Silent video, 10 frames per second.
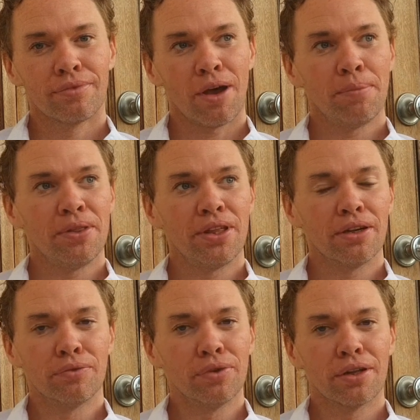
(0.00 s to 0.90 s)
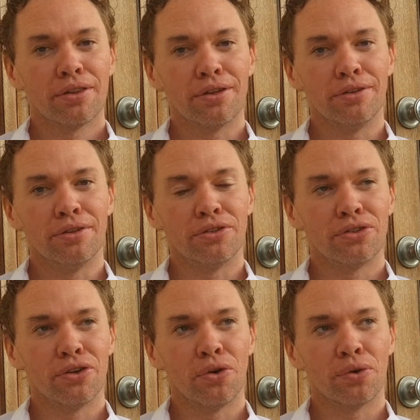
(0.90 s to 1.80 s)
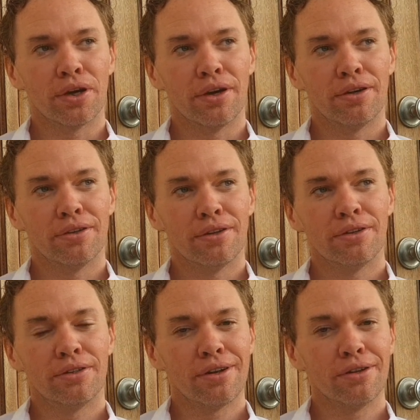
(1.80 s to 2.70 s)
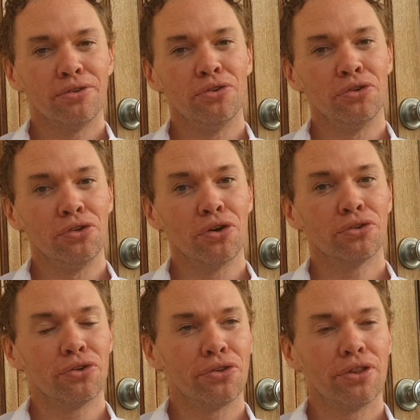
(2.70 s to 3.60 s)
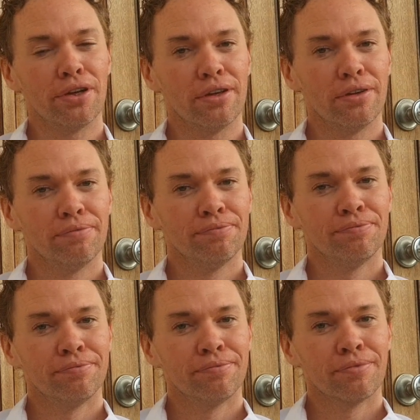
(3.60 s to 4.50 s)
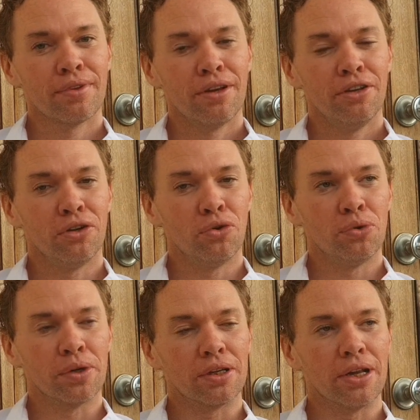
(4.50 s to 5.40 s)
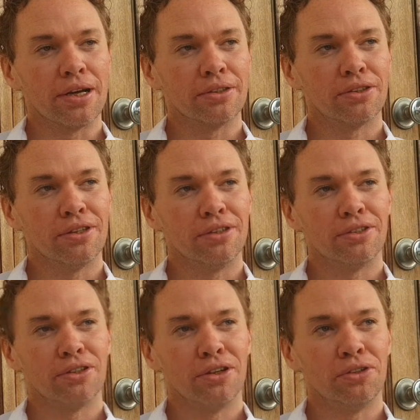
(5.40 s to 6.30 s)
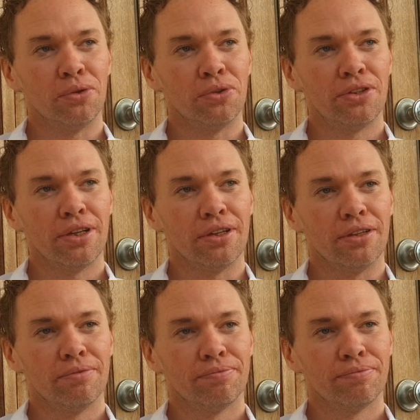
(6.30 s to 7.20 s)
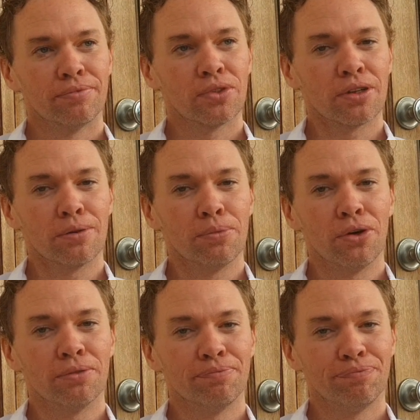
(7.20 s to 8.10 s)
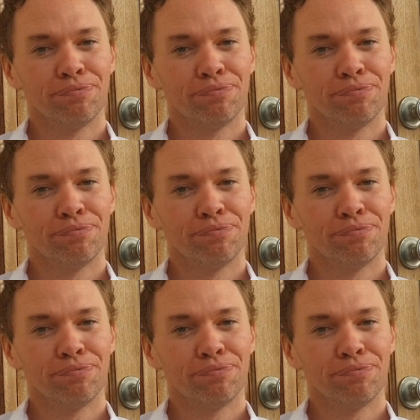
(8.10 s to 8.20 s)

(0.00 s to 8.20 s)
I'd be thinking of nothing, they say, okay, and then they're telling you not to think. You go to a class and they say, don't think. It's like, I'm not.